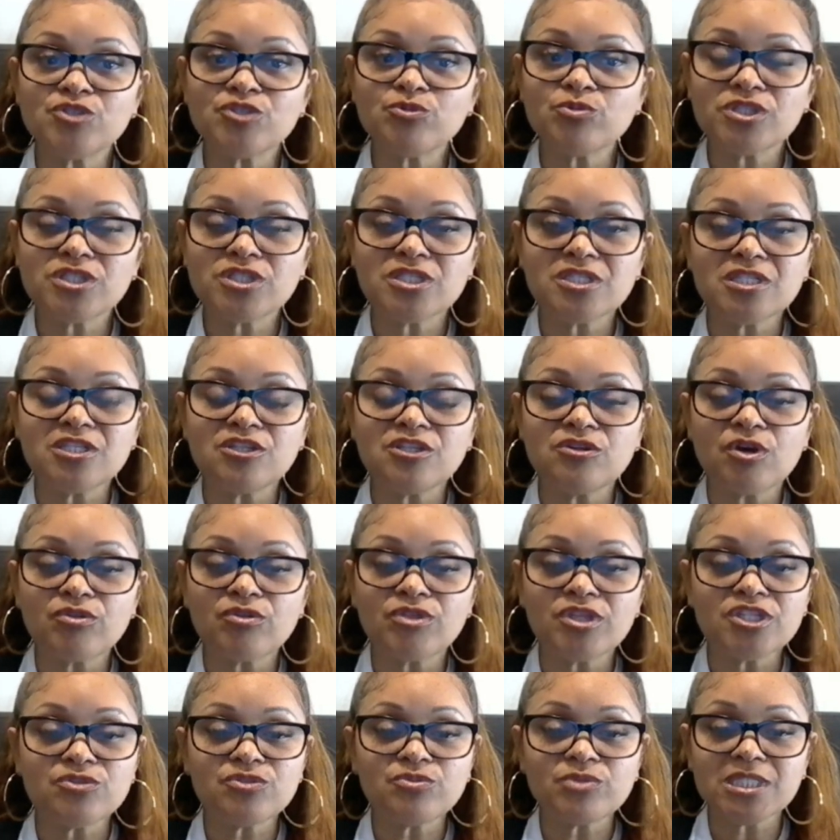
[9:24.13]
This
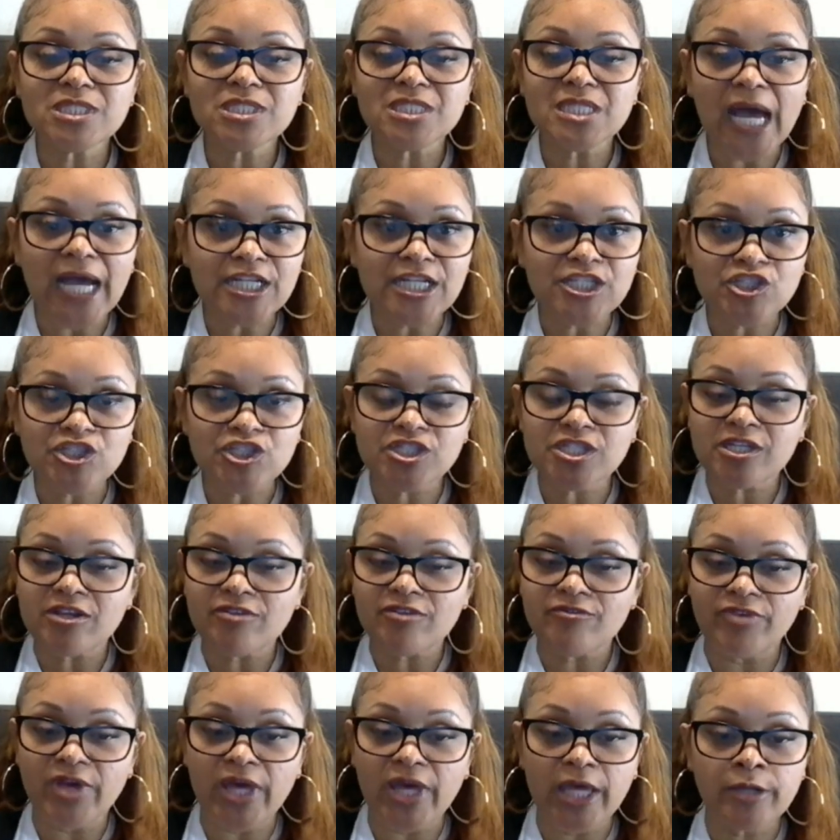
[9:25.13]
was
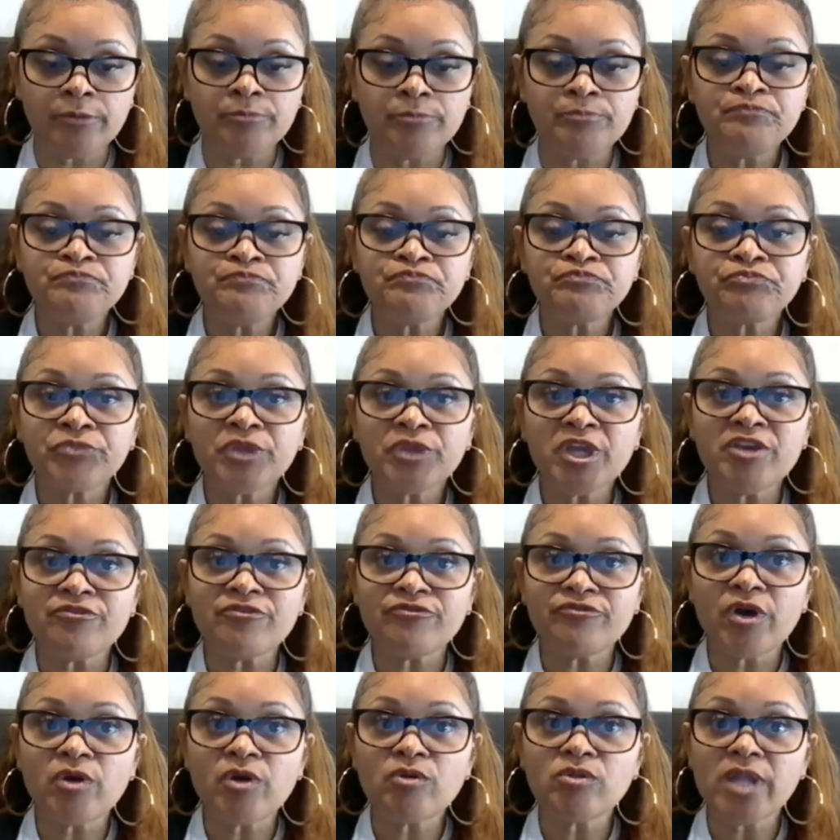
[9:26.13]
not just an event.
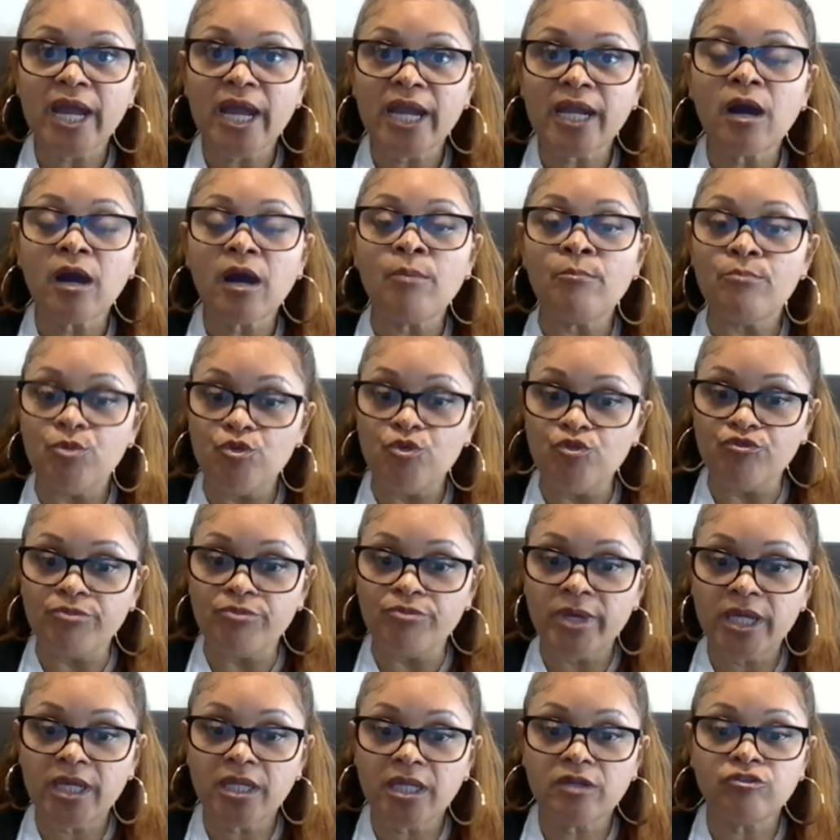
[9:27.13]
It felt like a
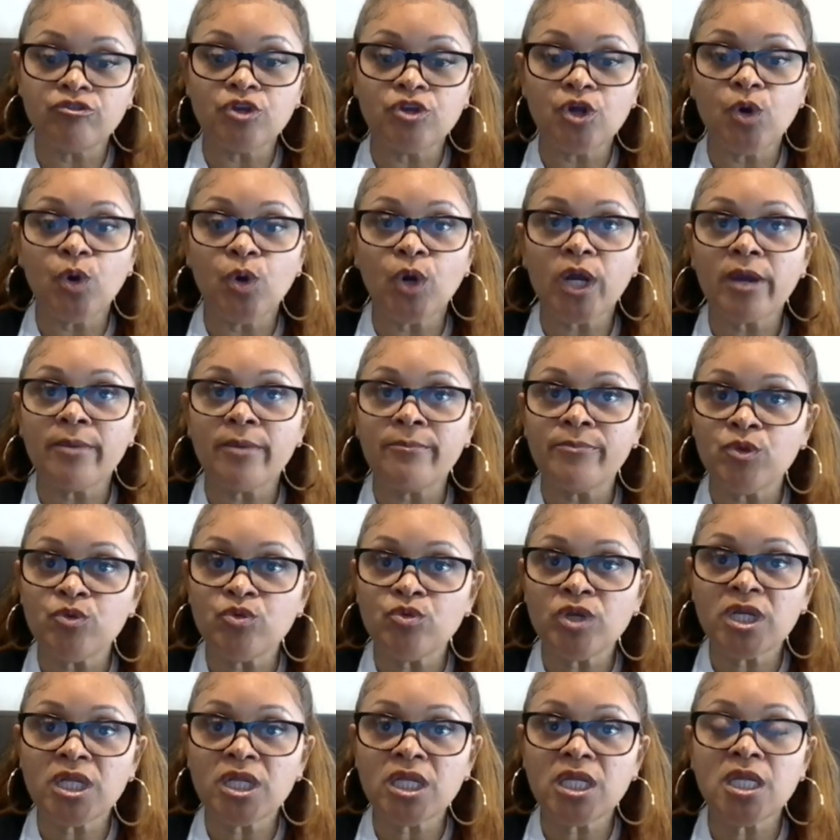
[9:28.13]
movement, a
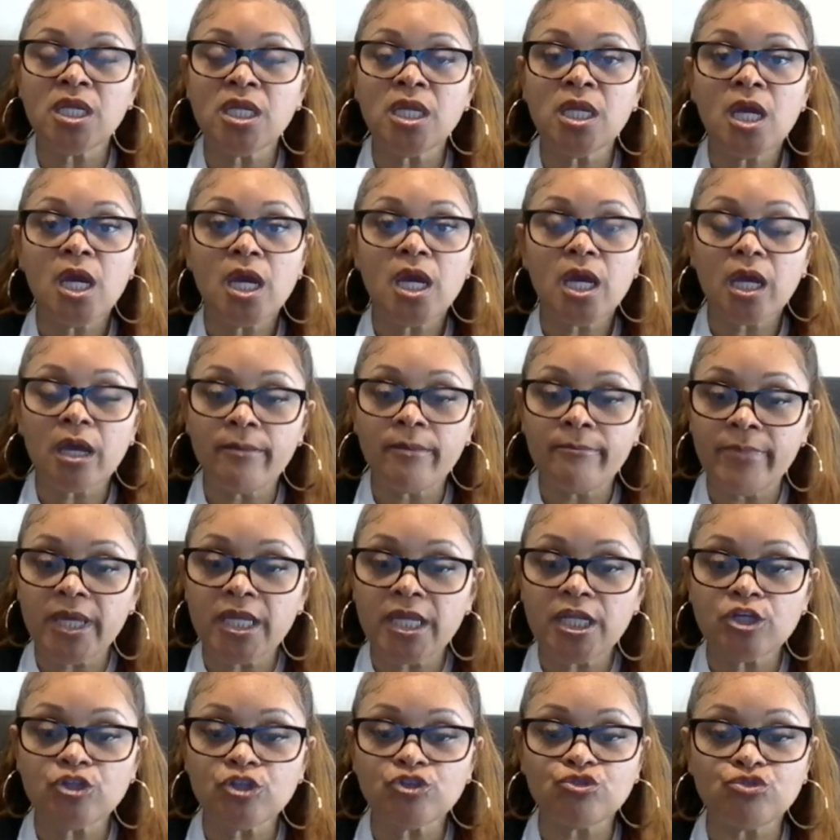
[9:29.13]
community
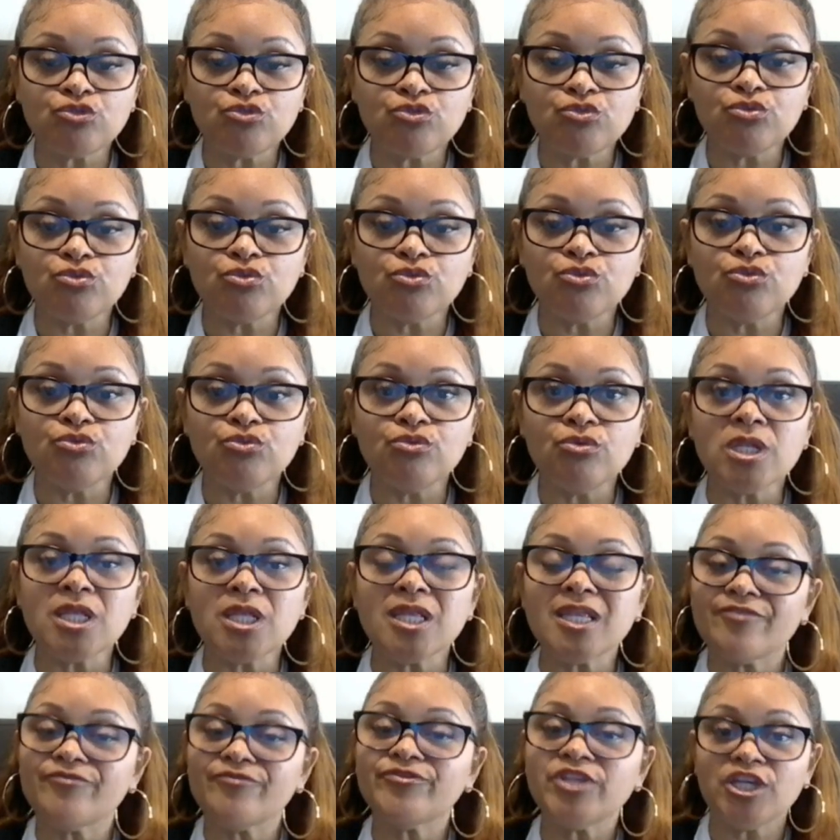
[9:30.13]
committed
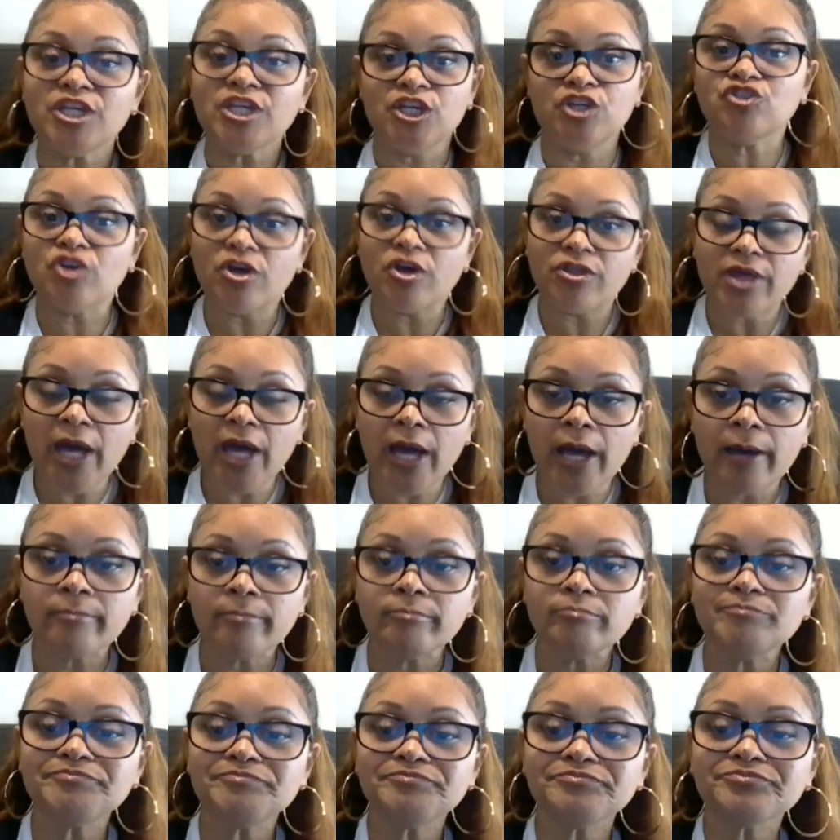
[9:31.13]
to lifting each
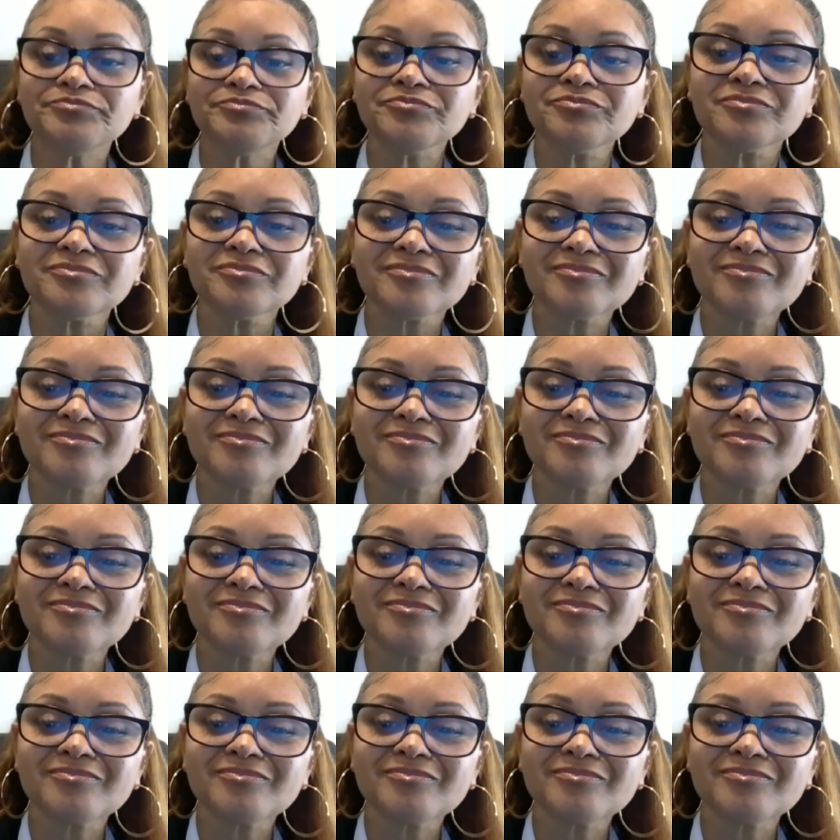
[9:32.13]
other up.